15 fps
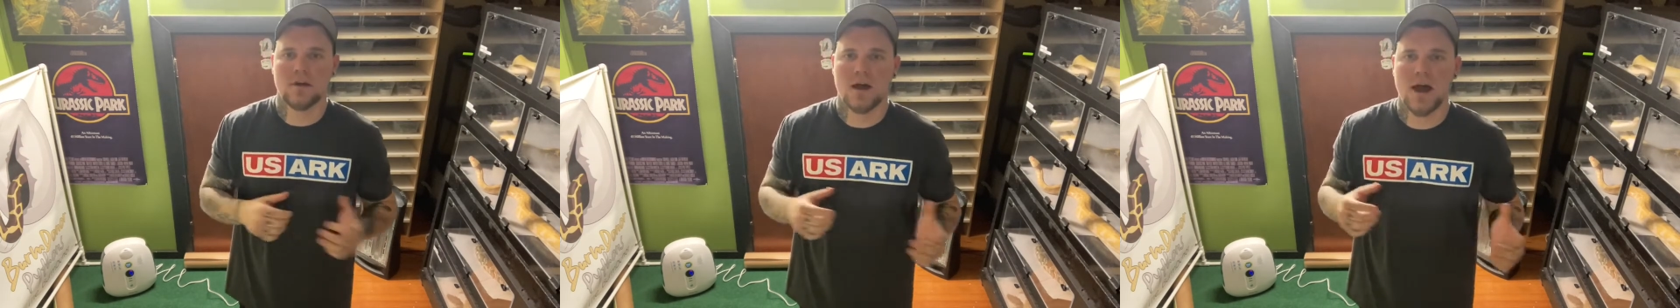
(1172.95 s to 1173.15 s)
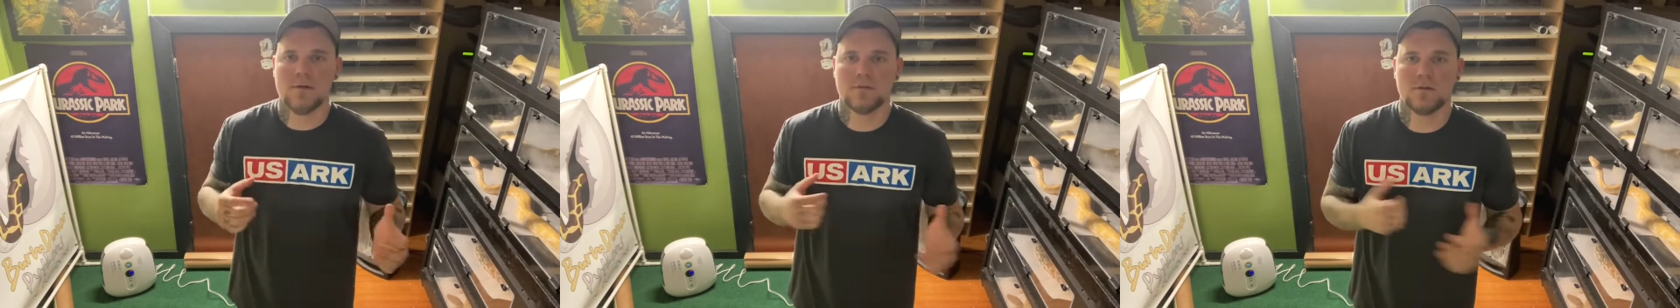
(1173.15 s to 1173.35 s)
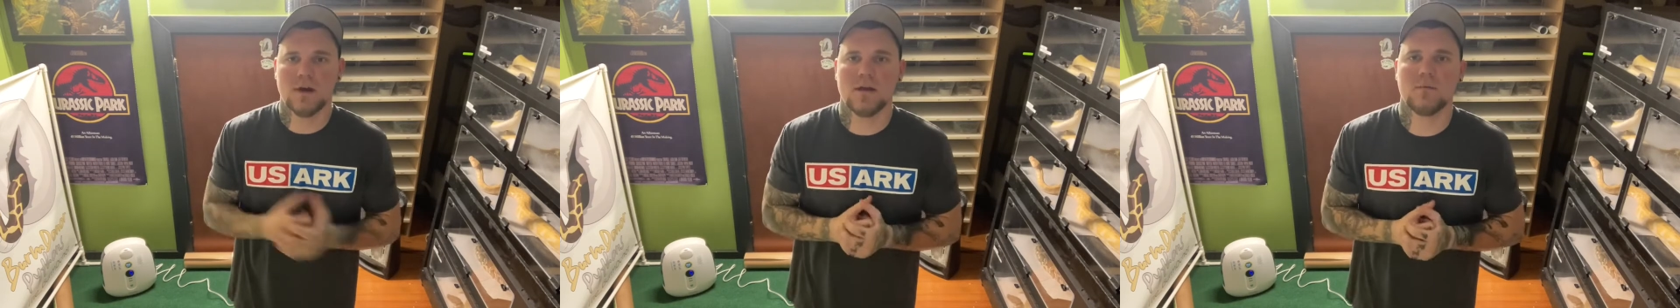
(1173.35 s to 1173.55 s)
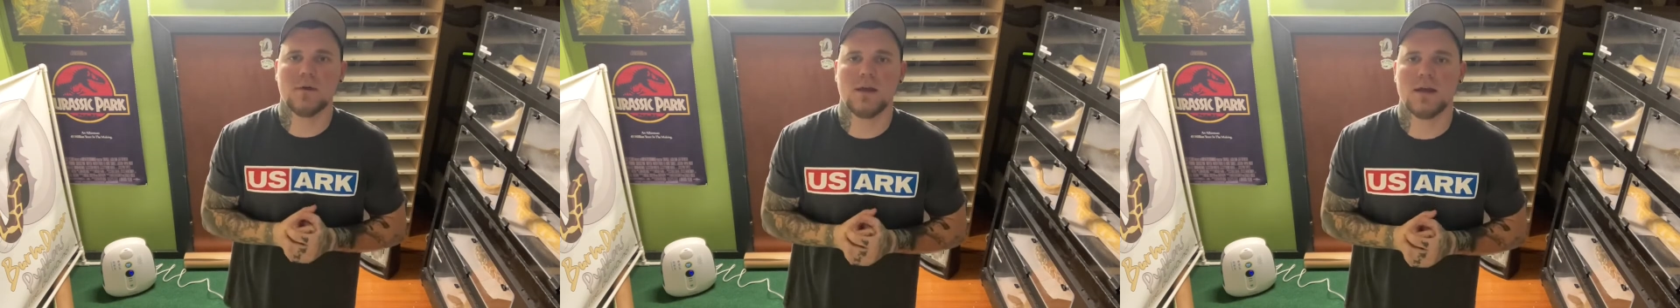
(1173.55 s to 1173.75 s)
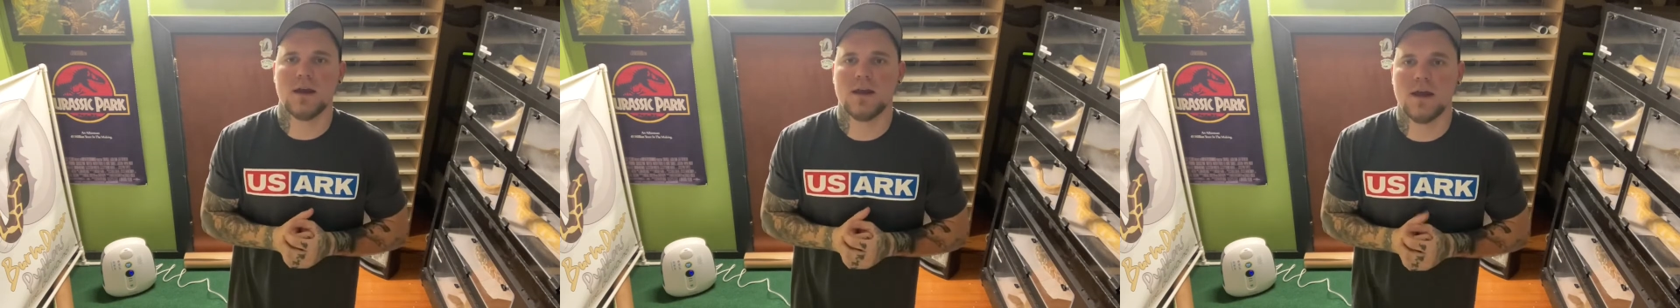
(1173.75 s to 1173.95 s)
Have a great
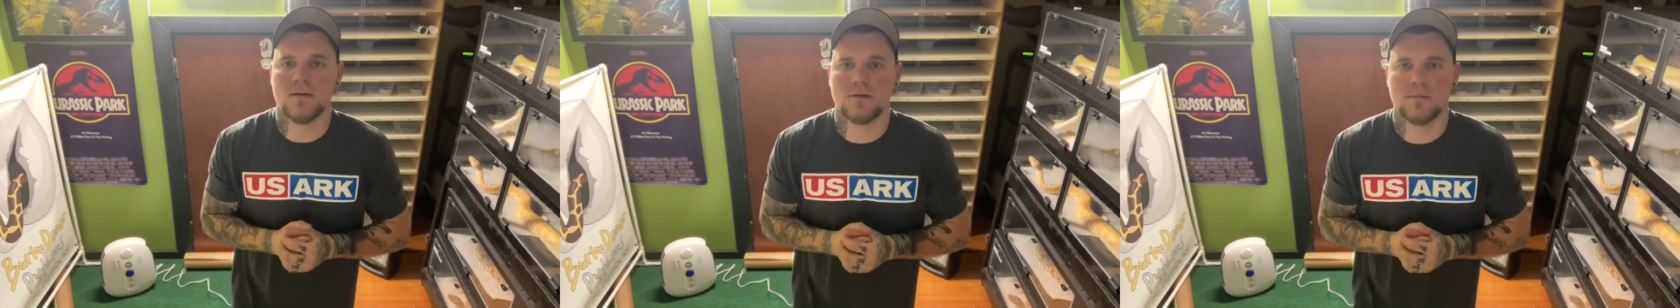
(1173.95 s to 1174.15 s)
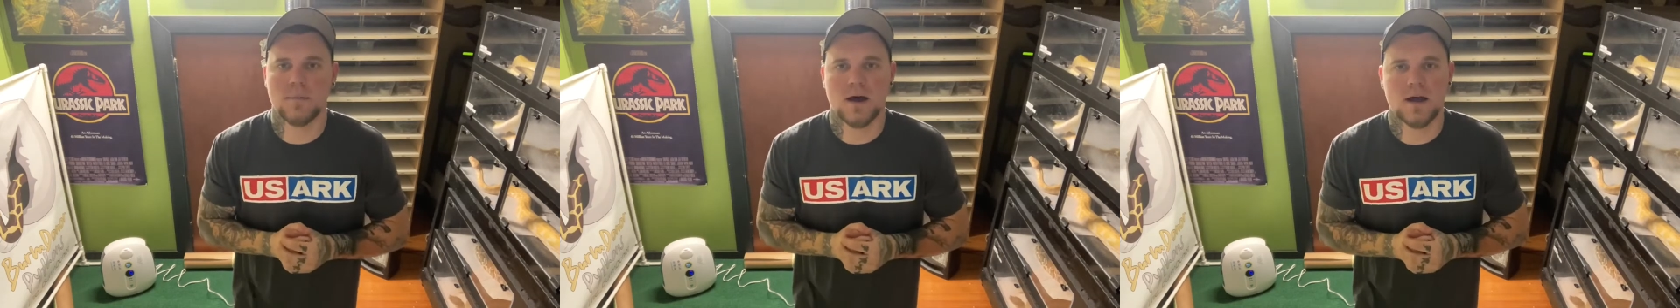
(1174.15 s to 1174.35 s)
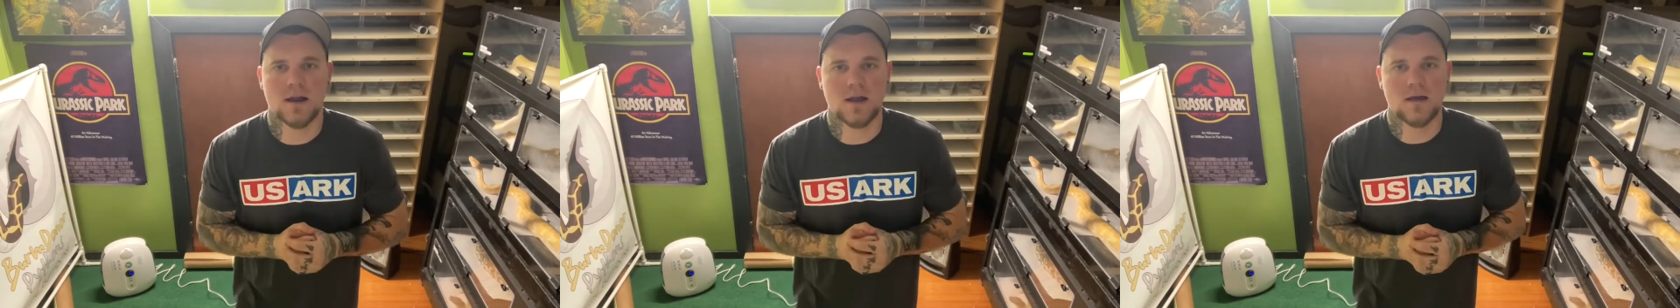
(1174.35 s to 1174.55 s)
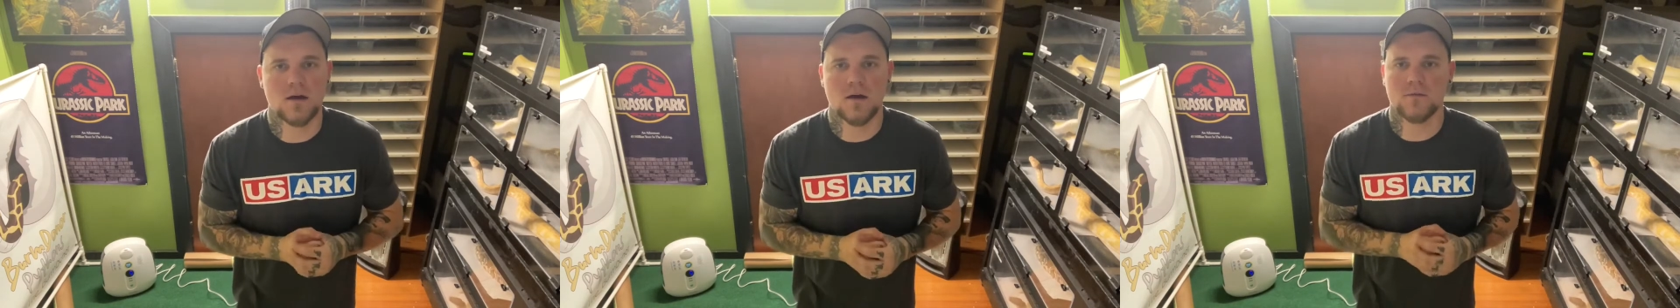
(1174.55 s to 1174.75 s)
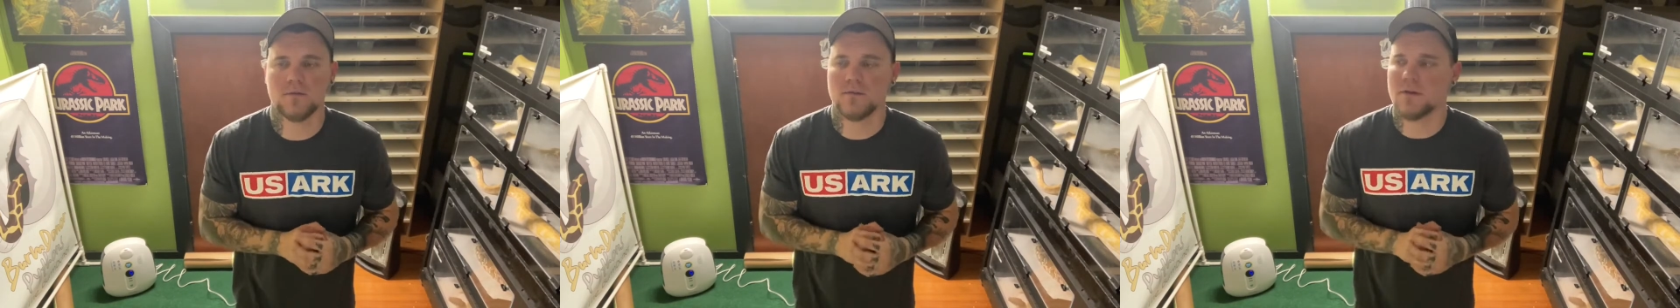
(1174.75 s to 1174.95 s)
weekend, everybody.
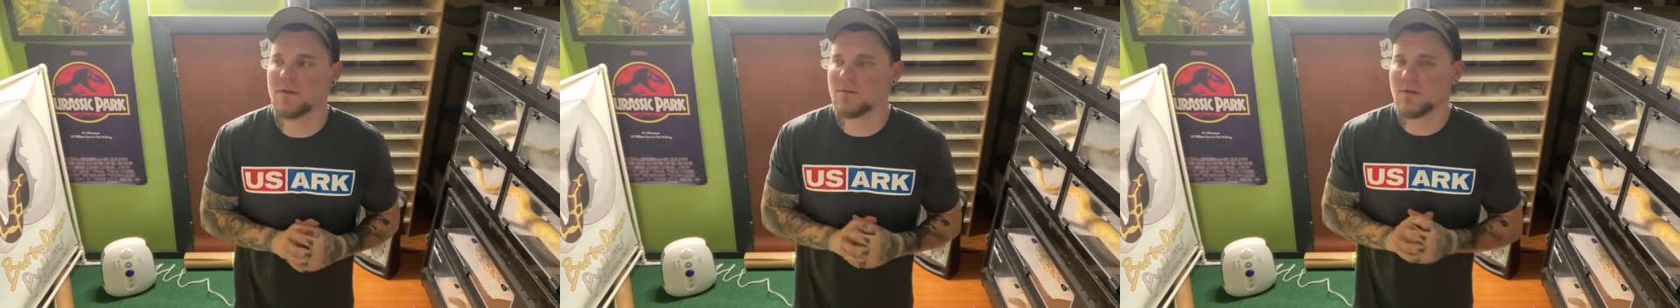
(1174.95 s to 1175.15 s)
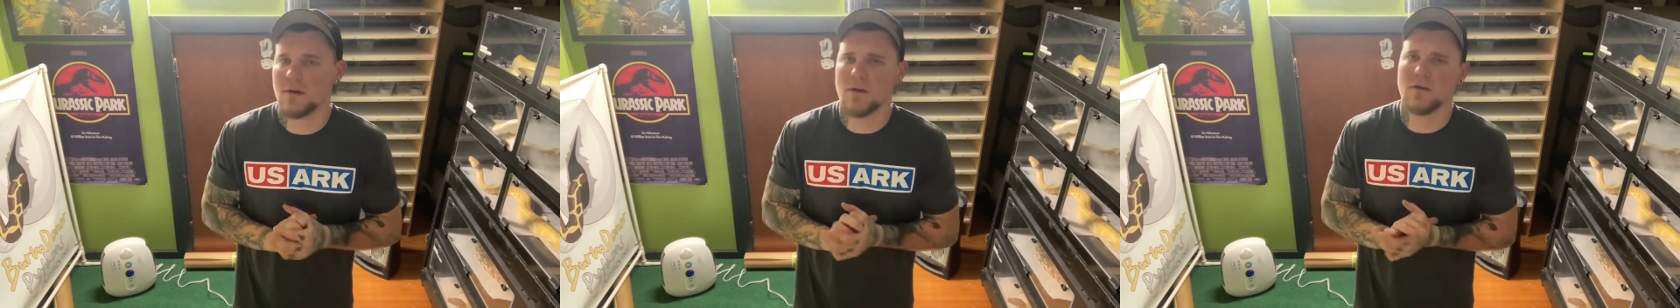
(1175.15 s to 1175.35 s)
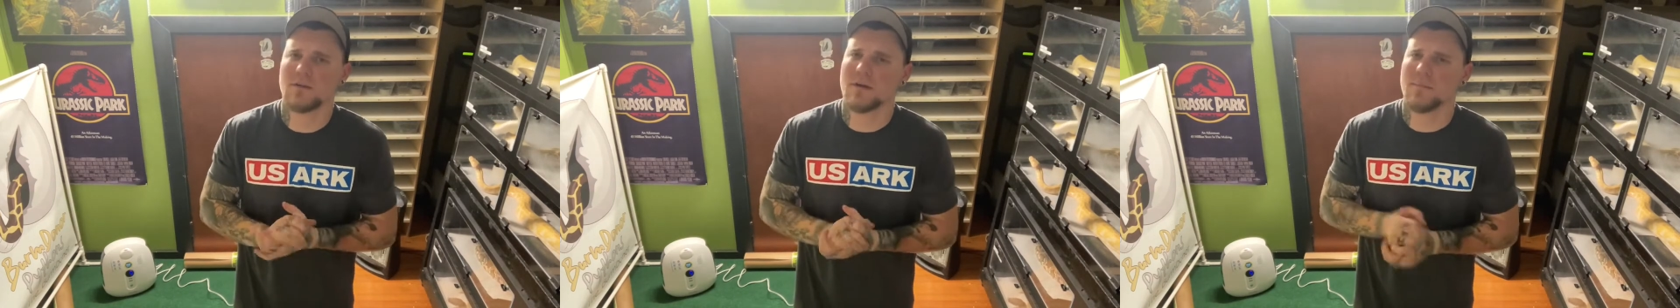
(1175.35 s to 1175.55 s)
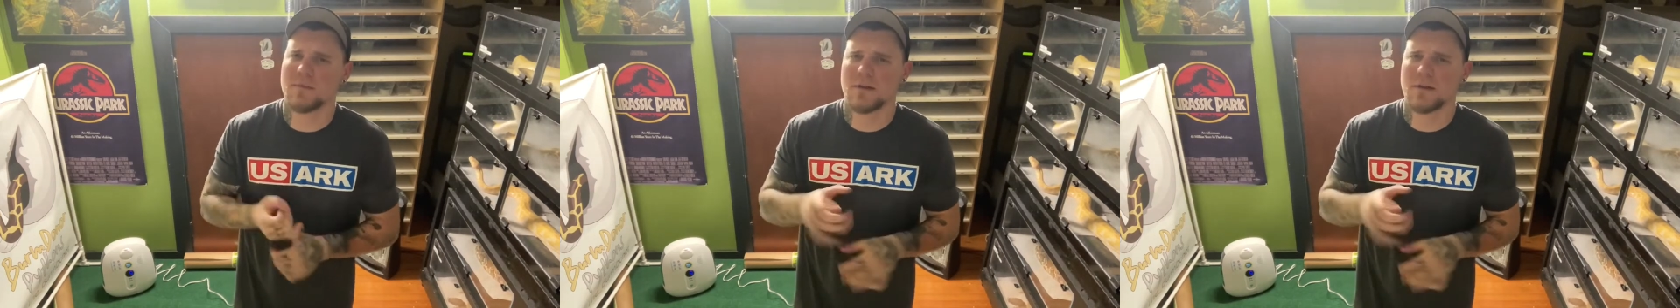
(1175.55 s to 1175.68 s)
Hopefully this video is up